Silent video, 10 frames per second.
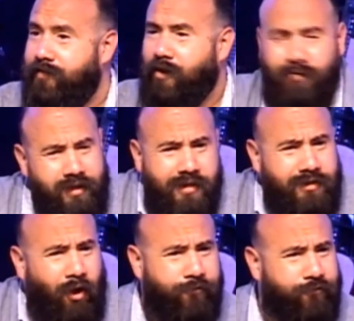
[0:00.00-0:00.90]
Oh, this is
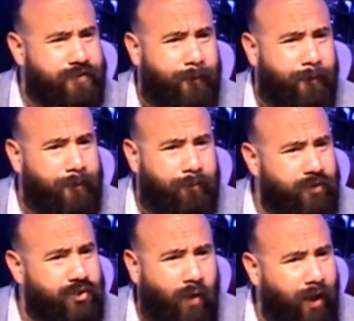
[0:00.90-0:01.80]
hard for some people to
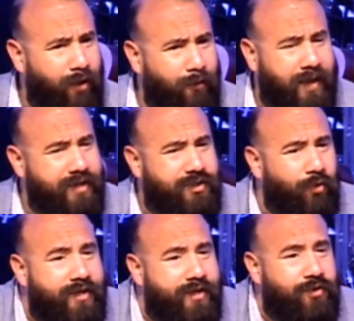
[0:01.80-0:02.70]
swallow because the
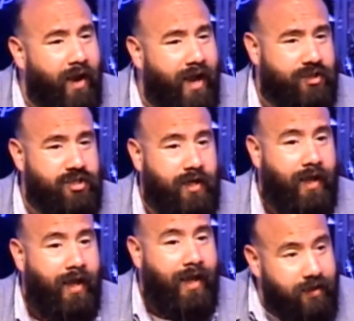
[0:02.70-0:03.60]
resurrection
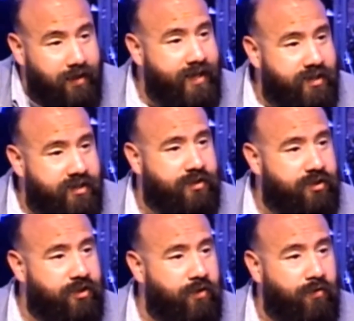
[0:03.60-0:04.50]
leads us
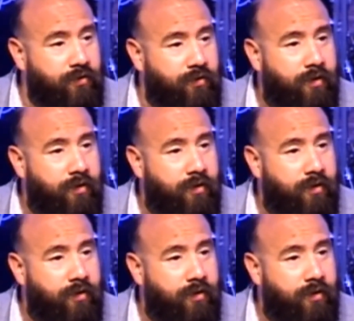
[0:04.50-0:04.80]
to